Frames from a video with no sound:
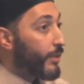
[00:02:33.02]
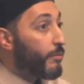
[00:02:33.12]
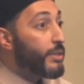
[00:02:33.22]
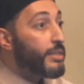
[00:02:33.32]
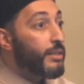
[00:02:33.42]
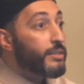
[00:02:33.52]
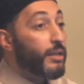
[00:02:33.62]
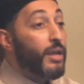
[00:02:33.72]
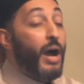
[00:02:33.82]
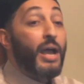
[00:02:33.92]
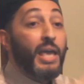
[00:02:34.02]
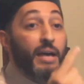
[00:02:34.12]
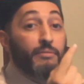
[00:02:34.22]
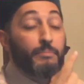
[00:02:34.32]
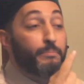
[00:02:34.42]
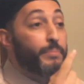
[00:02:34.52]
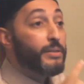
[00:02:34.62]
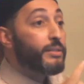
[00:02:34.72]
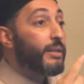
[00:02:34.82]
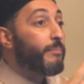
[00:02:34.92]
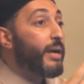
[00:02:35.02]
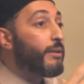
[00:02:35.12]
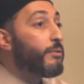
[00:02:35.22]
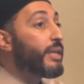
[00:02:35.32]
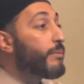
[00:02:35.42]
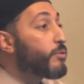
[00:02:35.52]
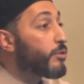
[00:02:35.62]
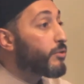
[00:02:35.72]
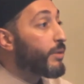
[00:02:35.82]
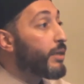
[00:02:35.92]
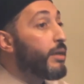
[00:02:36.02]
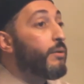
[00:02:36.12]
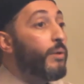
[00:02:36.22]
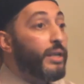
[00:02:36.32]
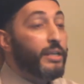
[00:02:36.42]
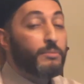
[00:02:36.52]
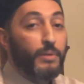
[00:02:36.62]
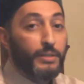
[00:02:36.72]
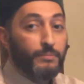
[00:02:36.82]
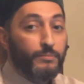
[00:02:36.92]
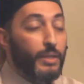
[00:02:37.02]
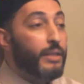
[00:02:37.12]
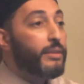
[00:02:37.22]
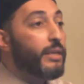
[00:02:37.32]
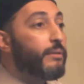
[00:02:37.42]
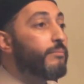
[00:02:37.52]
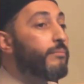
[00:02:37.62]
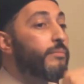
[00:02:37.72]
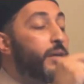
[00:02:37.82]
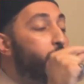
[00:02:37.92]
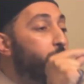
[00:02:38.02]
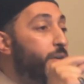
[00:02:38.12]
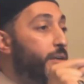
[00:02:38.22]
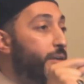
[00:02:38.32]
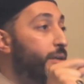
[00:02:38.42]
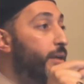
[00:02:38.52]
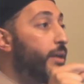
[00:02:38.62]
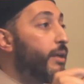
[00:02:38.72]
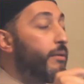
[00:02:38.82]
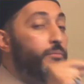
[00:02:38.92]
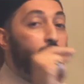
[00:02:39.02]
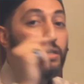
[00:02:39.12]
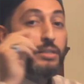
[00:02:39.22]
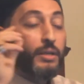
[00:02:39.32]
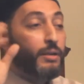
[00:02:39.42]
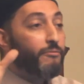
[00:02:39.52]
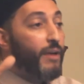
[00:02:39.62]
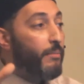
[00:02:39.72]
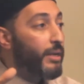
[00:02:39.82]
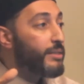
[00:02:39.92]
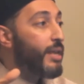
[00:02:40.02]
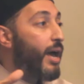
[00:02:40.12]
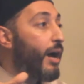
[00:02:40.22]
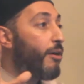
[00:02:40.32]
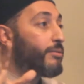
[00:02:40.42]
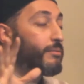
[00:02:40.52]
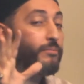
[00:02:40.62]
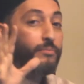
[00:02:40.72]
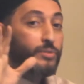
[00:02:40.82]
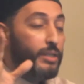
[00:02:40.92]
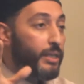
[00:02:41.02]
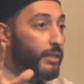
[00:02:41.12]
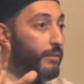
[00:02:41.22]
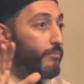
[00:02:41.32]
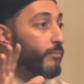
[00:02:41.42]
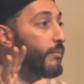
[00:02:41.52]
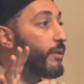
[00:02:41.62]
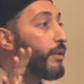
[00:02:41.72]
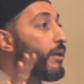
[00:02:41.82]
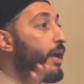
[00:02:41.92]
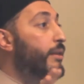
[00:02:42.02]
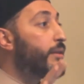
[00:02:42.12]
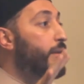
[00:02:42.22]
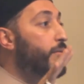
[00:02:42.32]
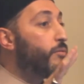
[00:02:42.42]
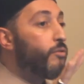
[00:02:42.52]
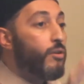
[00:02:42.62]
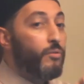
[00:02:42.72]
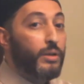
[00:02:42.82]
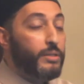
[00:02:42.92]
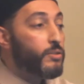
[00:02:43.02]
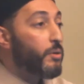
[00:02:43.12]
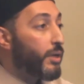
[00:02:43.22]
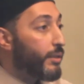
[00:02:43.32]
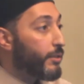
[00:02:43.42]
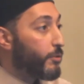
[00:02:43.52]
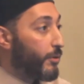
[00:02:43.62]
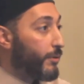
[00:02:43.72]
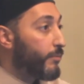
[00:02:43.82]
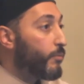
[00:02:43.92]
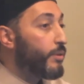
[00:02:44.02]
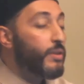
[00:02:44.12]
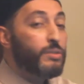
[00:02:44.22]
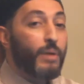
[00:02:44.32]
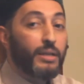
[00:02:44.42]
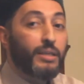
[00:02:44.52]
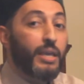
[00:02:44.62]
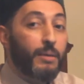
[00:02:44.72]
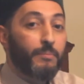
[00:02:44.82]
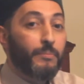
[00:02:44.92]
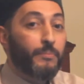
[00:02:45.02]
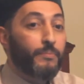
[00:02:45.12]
We see this. I have a person, a man who came talk to me when I get married. And then the daughter, she's in her family's house sitting, and then no one is knocking the door. When this man came